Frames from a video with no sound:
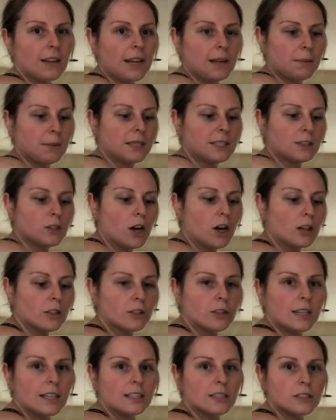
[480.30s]
anybody taller,
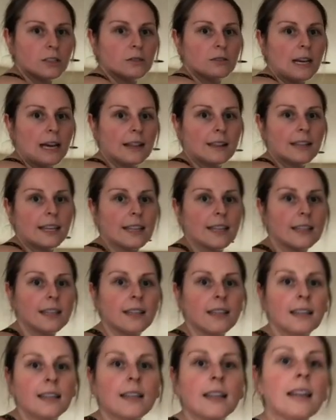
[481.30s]
they would do that like
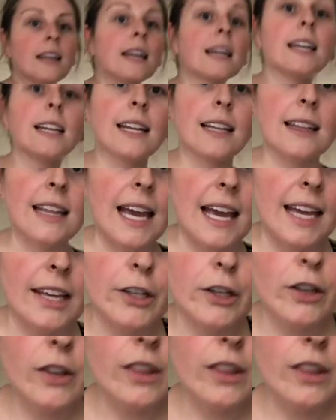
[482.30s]
hit at the ankle